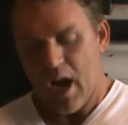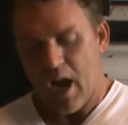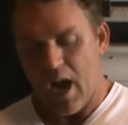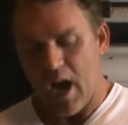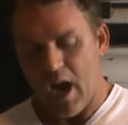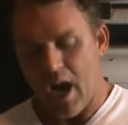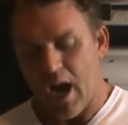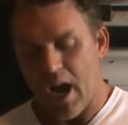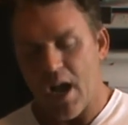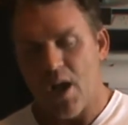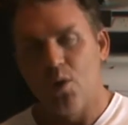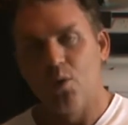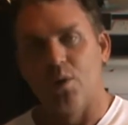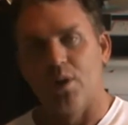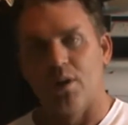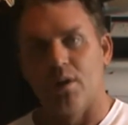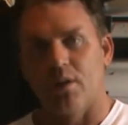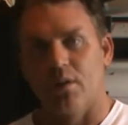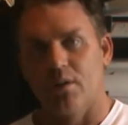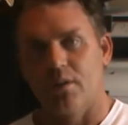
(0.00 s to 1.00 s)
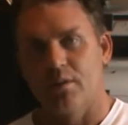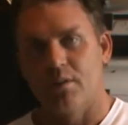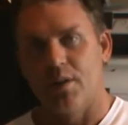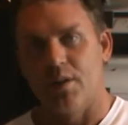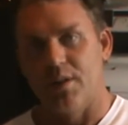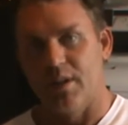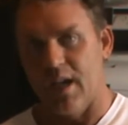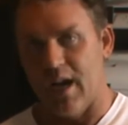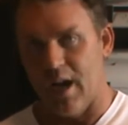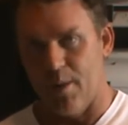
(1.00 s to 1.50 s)
I will,
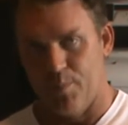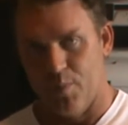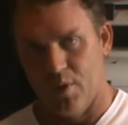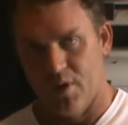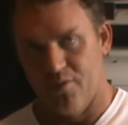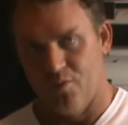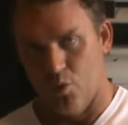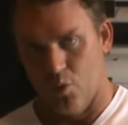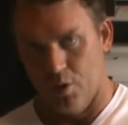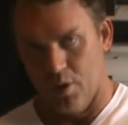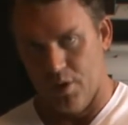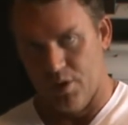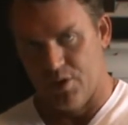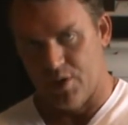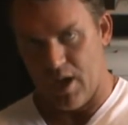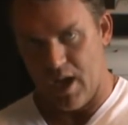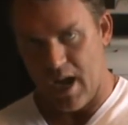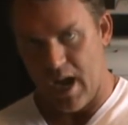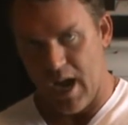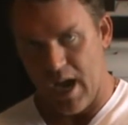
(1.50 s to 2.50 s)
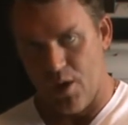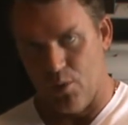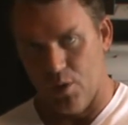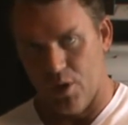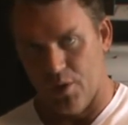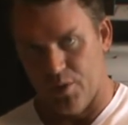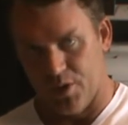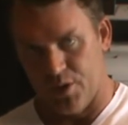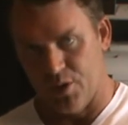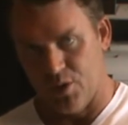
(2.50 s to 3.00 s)
the operative words, I
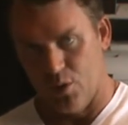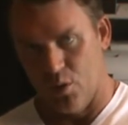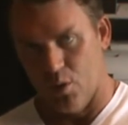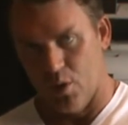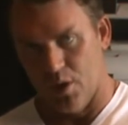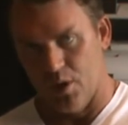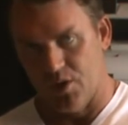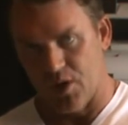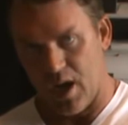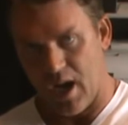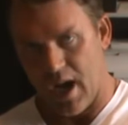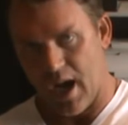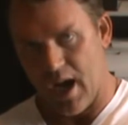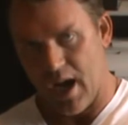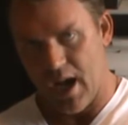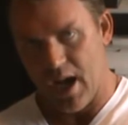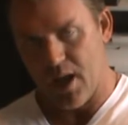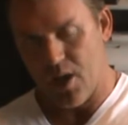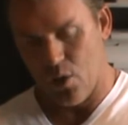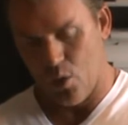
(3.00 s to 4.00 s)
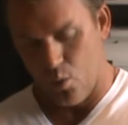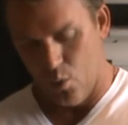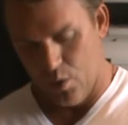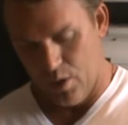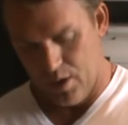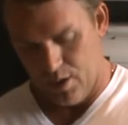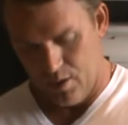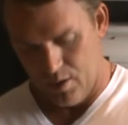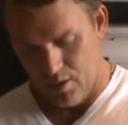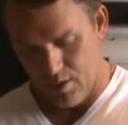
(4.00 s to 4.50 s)
will, the two words, I
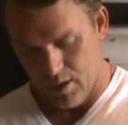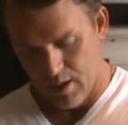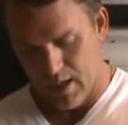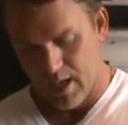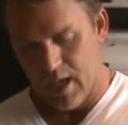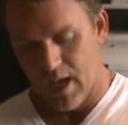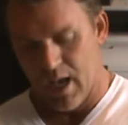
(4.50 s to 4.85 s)
will